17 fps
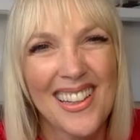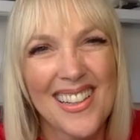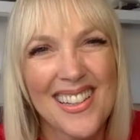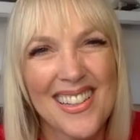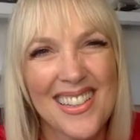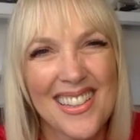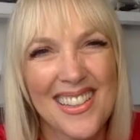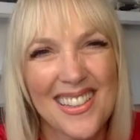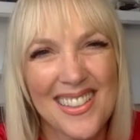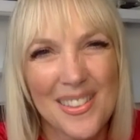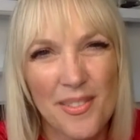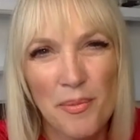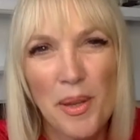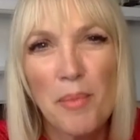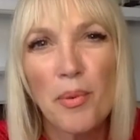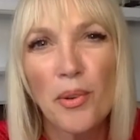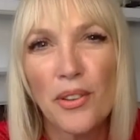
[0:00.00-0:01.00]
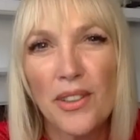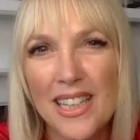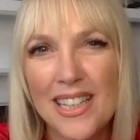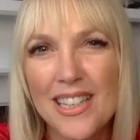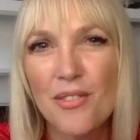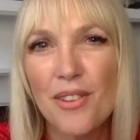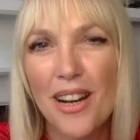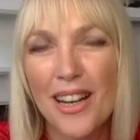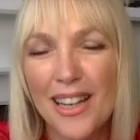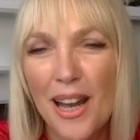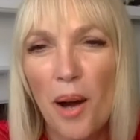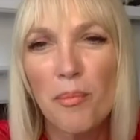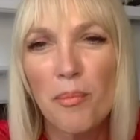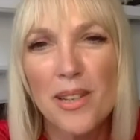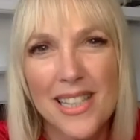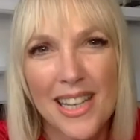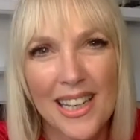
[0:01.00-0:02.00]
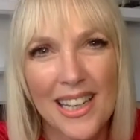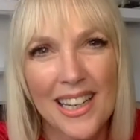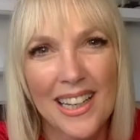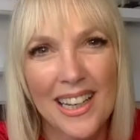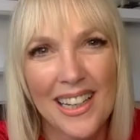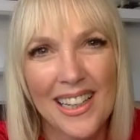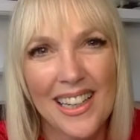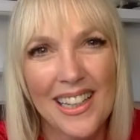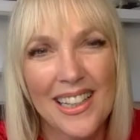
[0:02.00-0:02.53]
to, to, people need it right now, particularly,